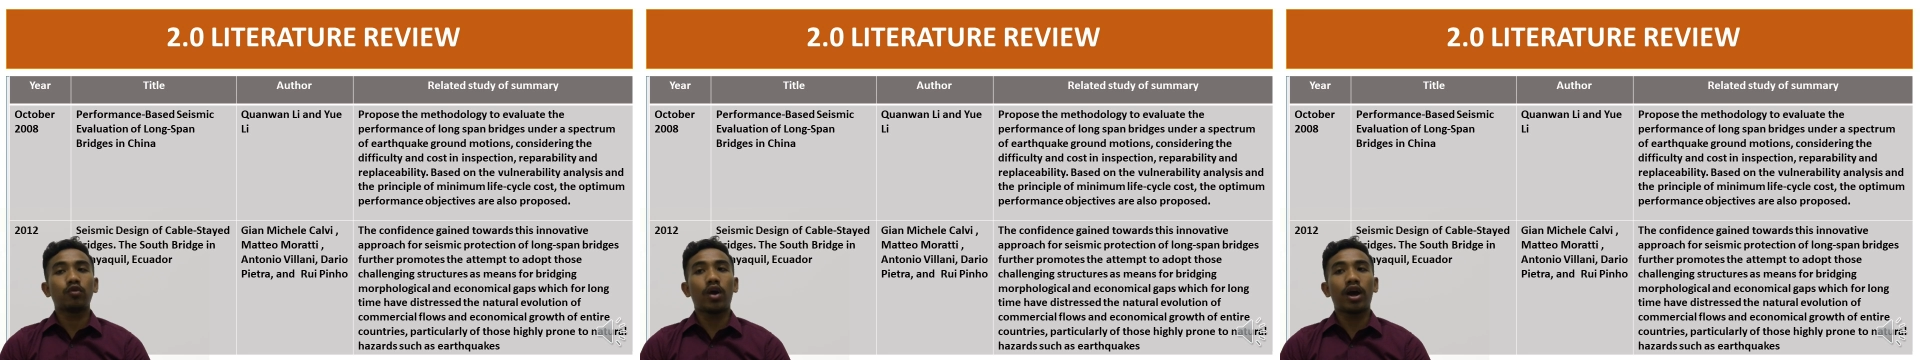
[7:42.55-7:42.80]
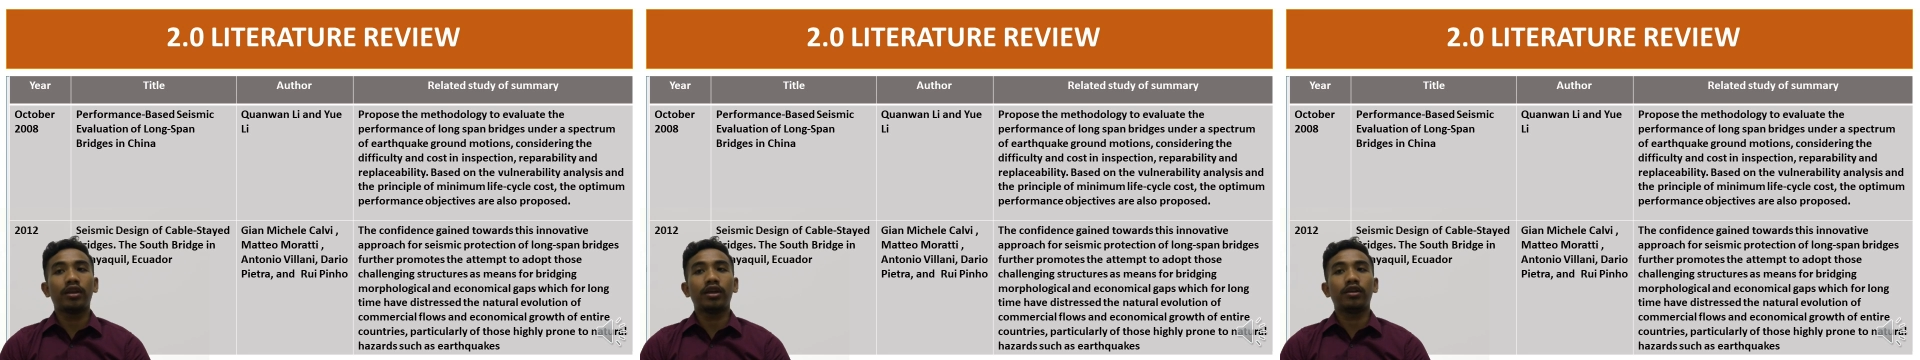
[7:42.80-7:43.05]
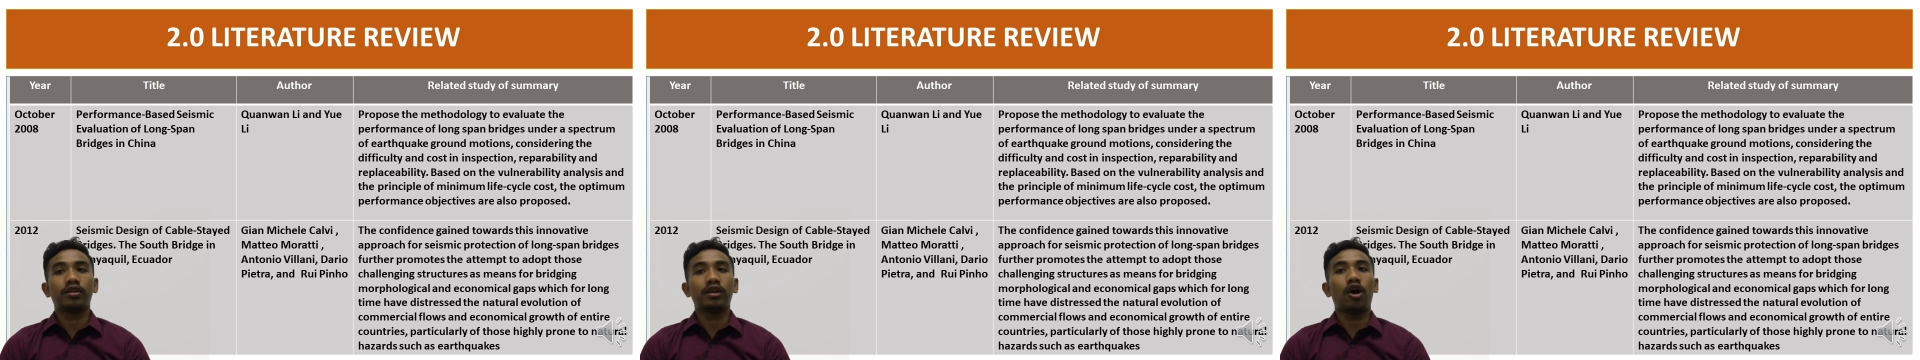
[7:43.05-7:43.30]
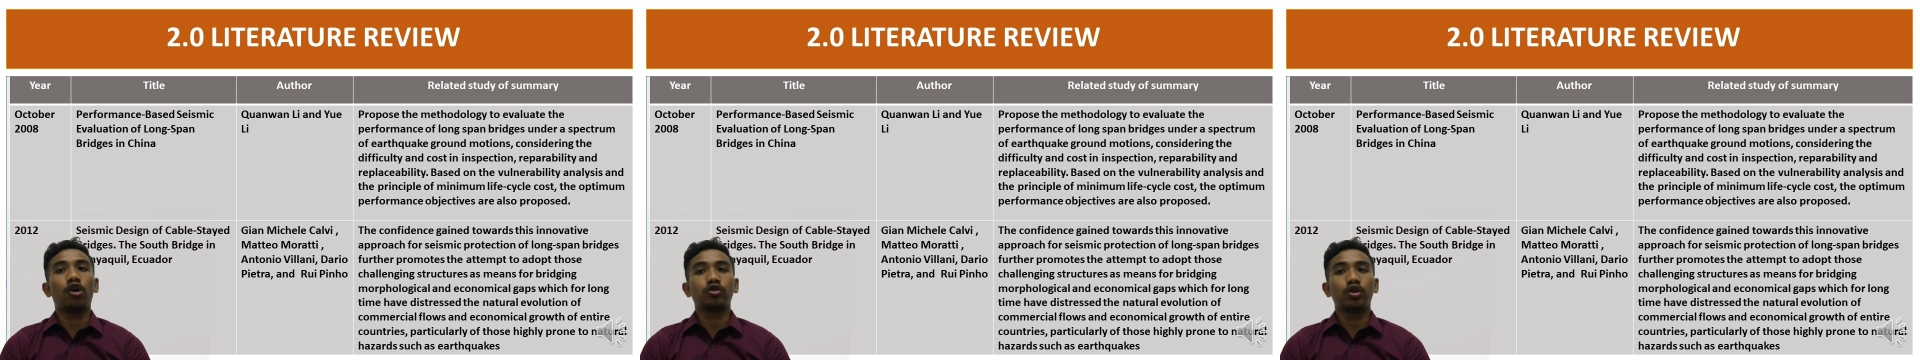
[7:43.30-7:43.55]
one is the
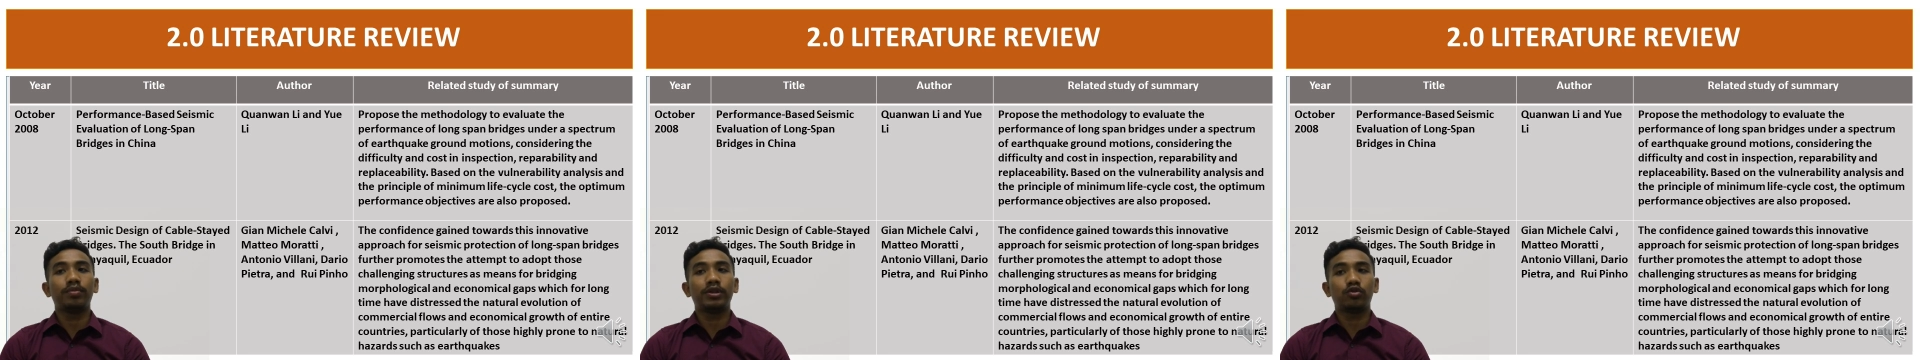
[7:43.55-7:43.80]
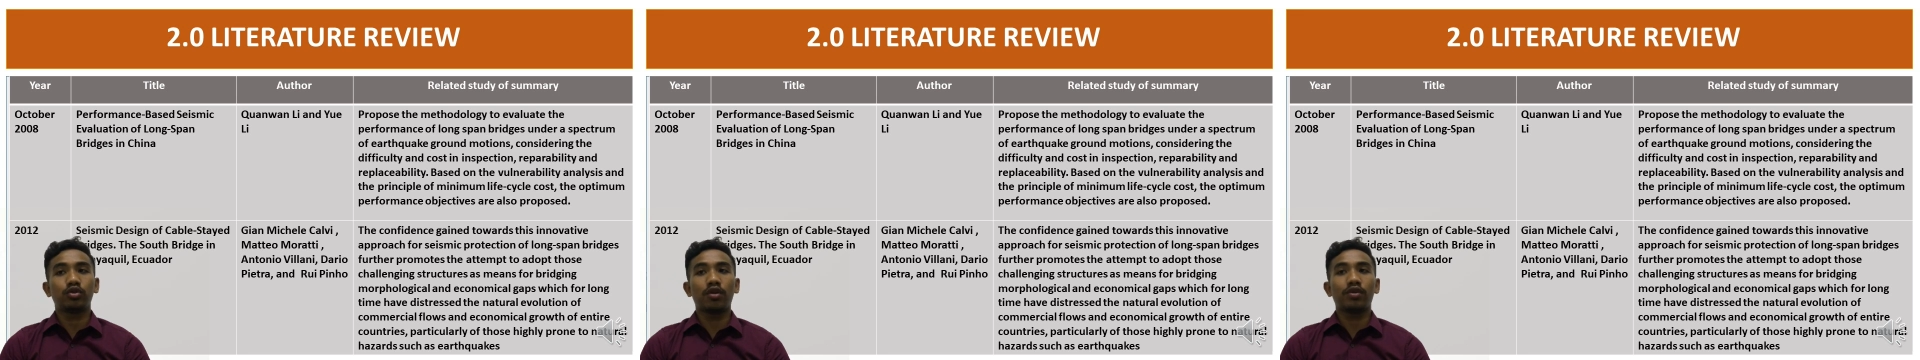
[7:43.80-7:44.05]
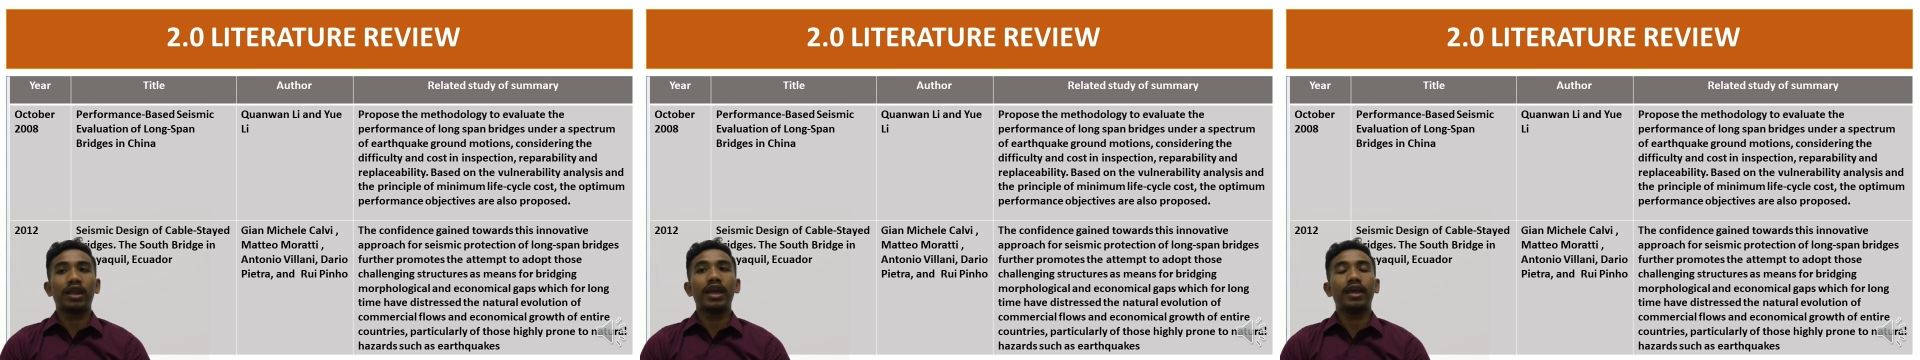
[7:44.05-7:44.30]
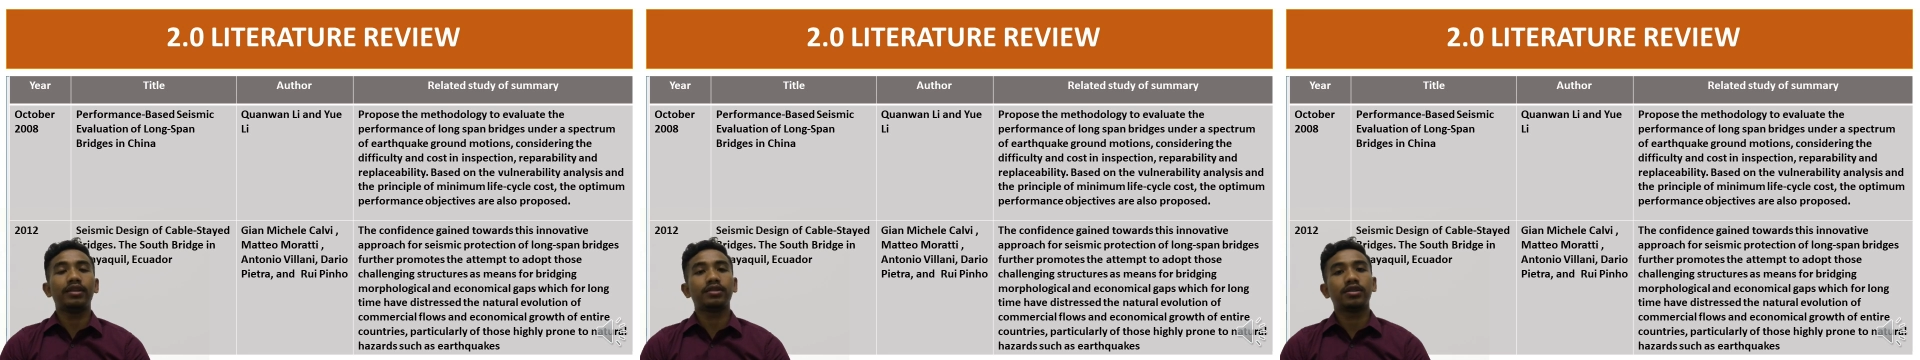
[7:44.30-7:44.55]
October
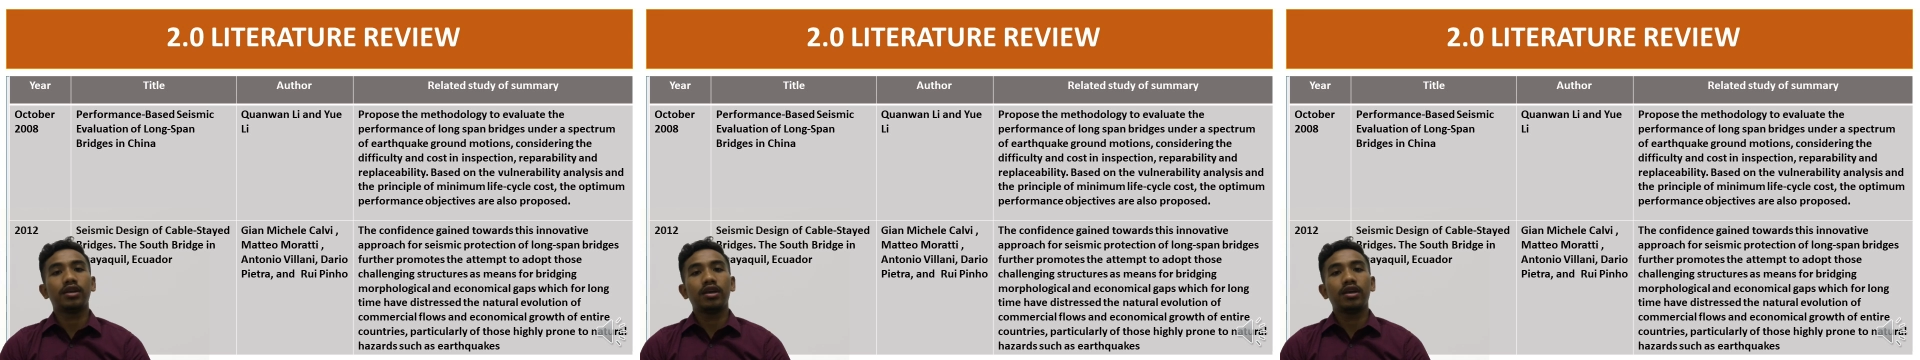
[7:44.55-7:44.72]
2008.